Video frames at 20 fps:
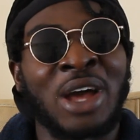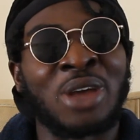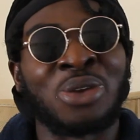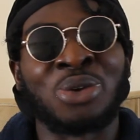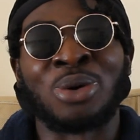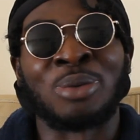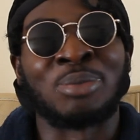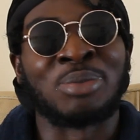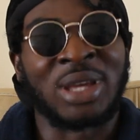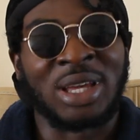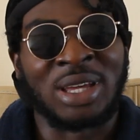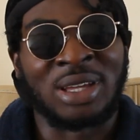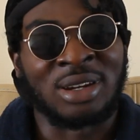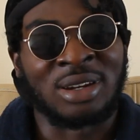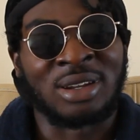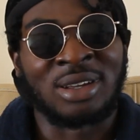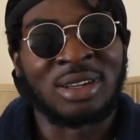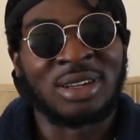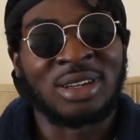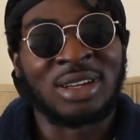at your pain.
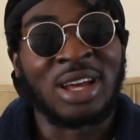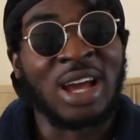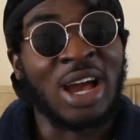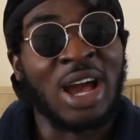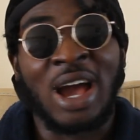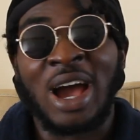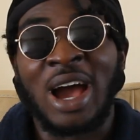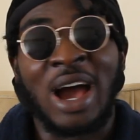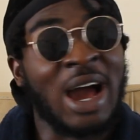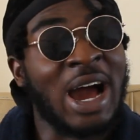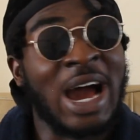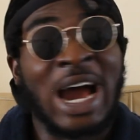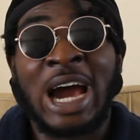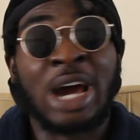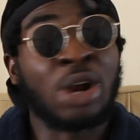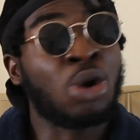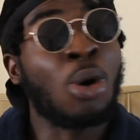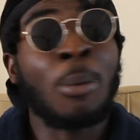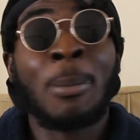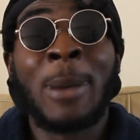
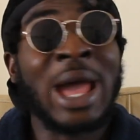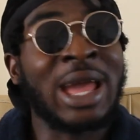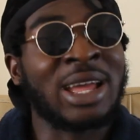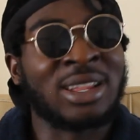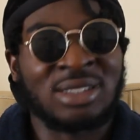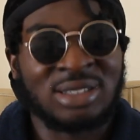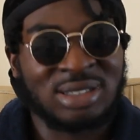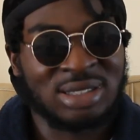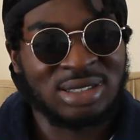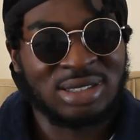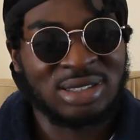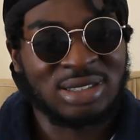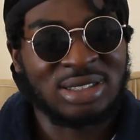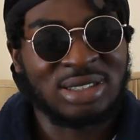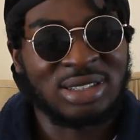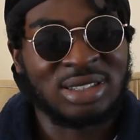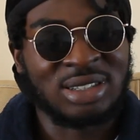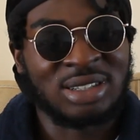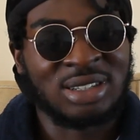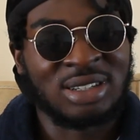I don't mind.
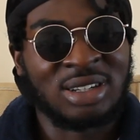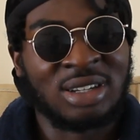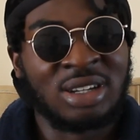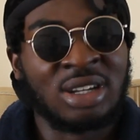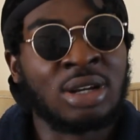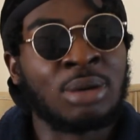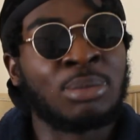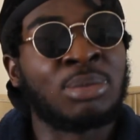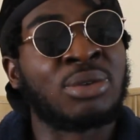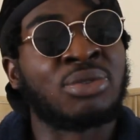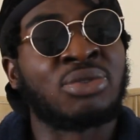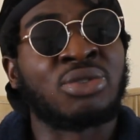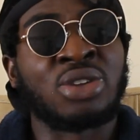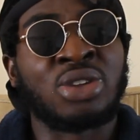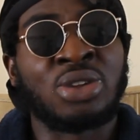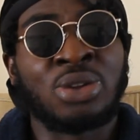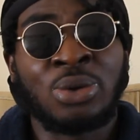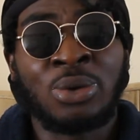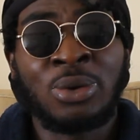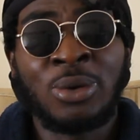But for
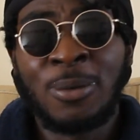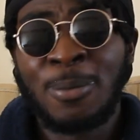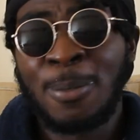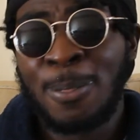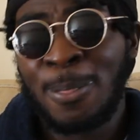you,